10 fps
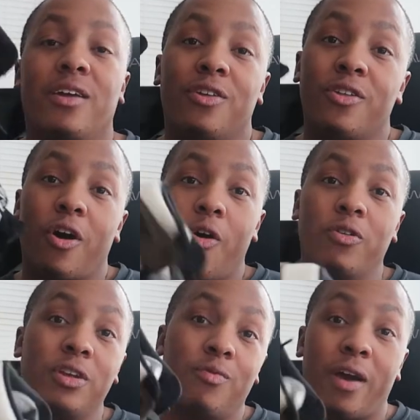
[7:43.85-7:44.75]
You're the
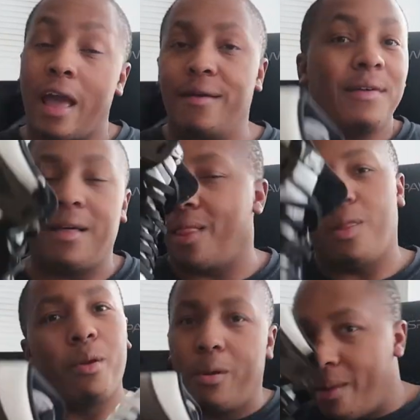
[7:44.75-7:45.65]
only one.
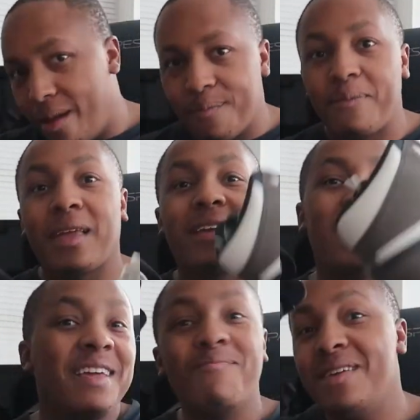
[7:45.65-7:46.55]
Keep